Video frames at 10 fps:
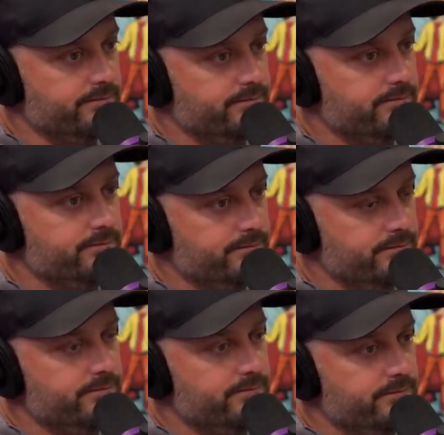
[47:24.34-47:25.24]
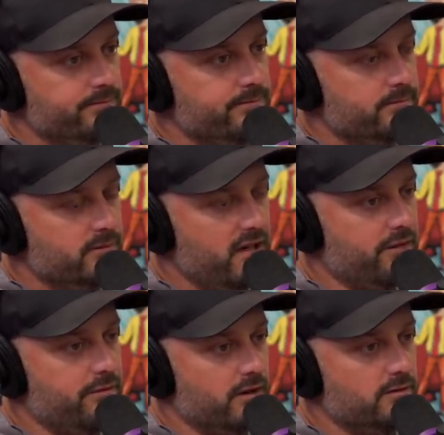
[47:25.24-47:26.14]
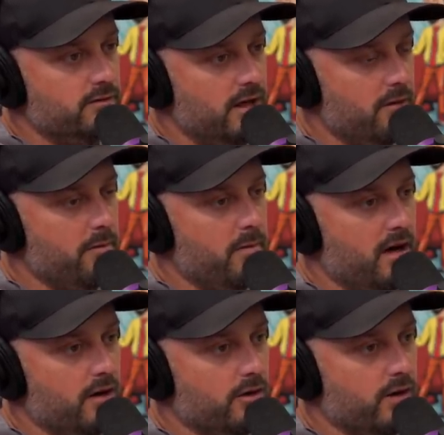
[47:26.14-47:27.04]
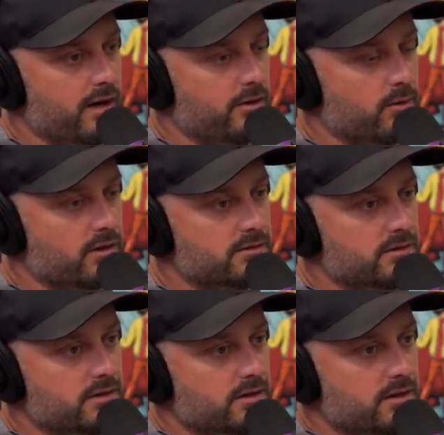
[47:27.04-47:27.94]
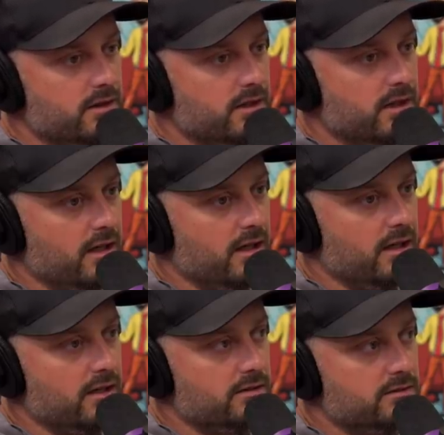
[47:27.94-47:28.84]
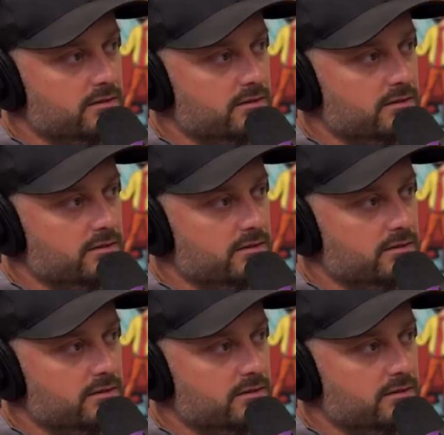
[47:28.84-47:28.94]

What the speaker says: Mm-hmm. Kind of fun. I remember my uncle had one because